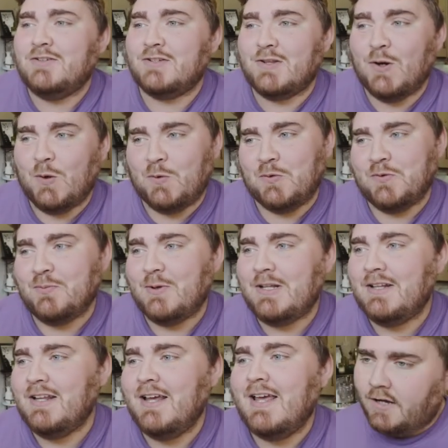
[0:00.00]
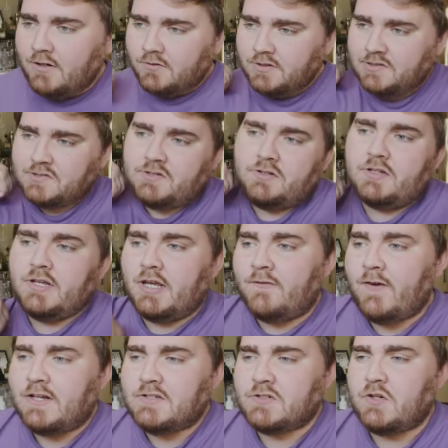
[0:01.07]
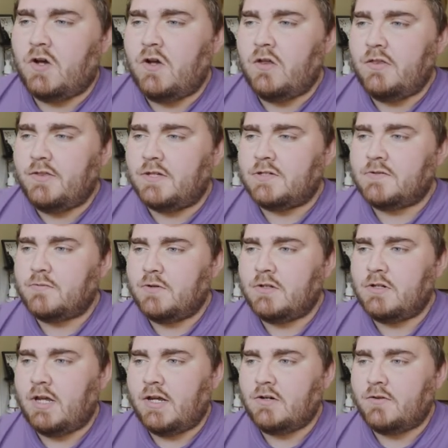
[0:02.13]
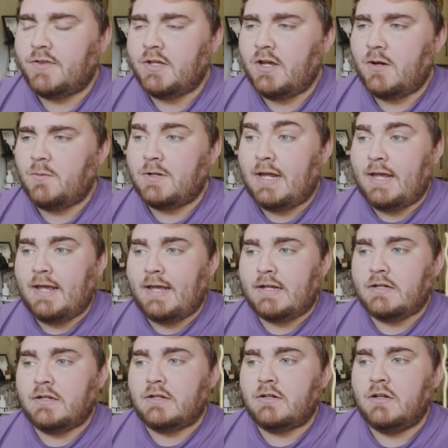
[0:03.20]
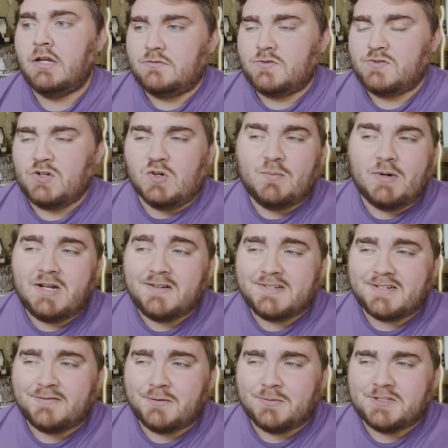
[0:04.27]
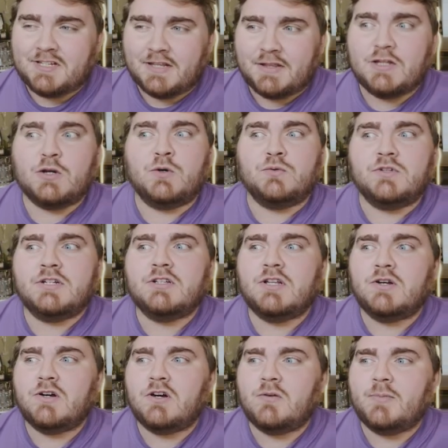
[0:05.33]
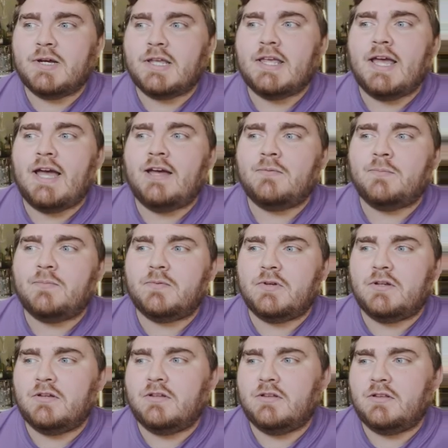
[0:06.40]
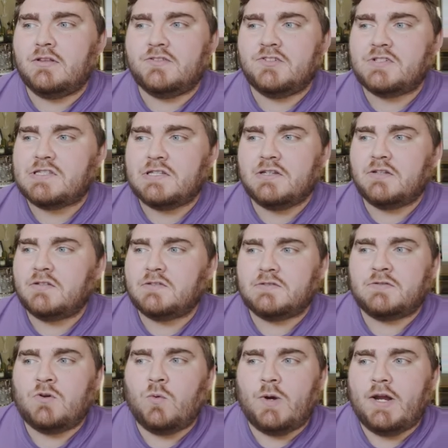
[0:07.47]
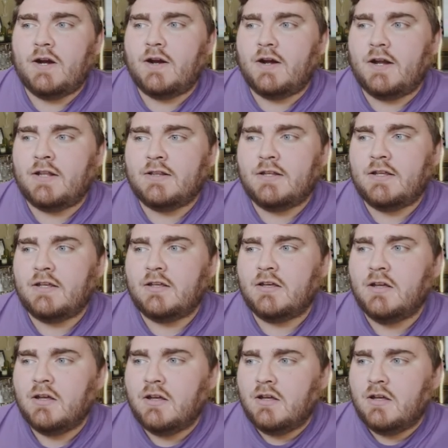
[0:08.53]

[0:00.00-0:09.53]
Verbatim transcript: to the old one. I don't necessarily, if I saw this one, I don't think I would hate it so much if it was like the only logo, but Gap, just the square and the